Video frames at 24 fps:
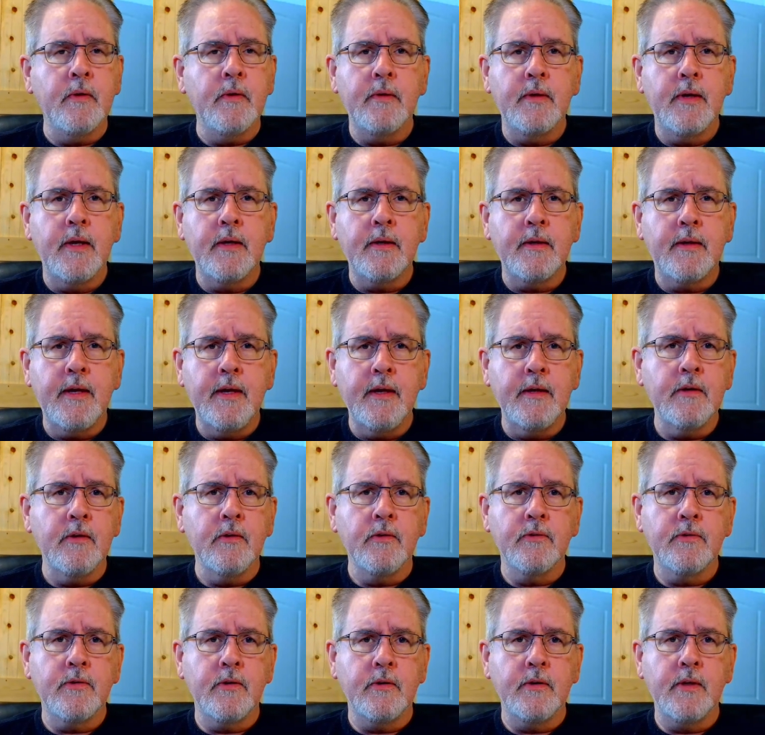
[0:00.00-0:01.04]
And Kindle
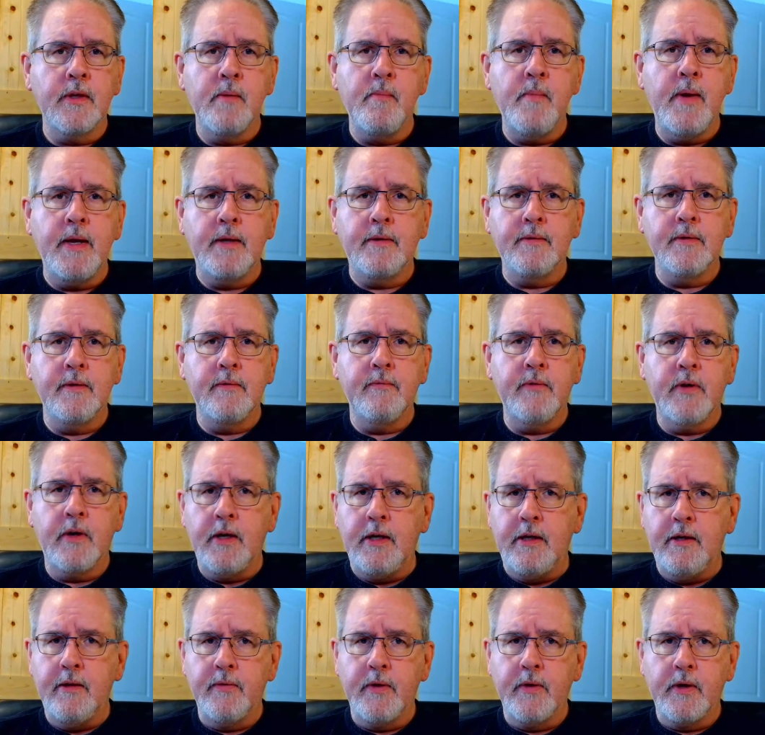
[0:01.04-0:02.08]
certainly makes it very
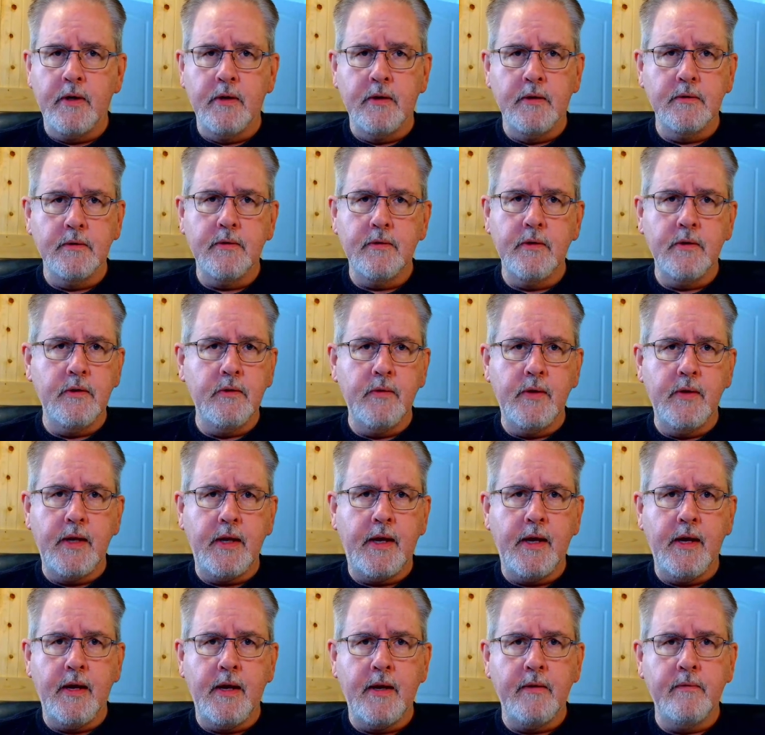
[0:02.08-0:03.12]
difficult to do any
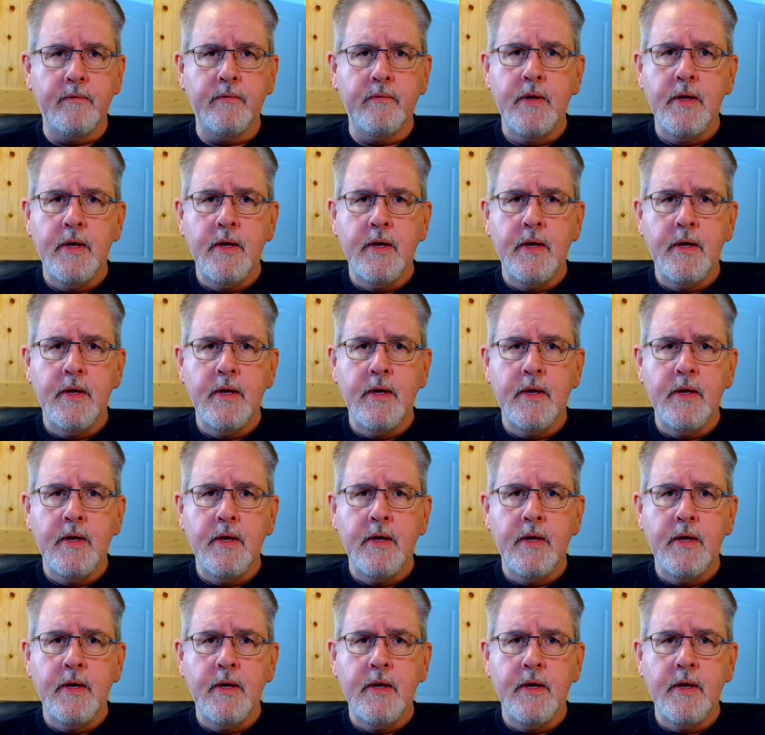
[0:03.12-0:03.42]
kind of